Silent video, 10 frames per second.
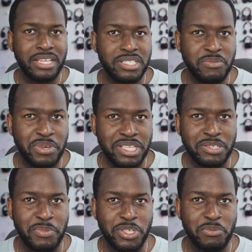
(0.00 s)
edge to the
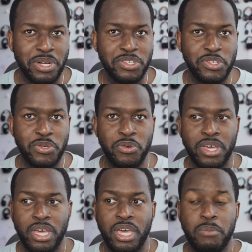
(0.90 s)
Pixel Buds 2.
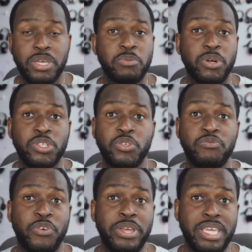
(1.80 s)
Pixel Buds 2
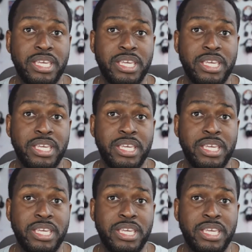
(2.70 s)
is very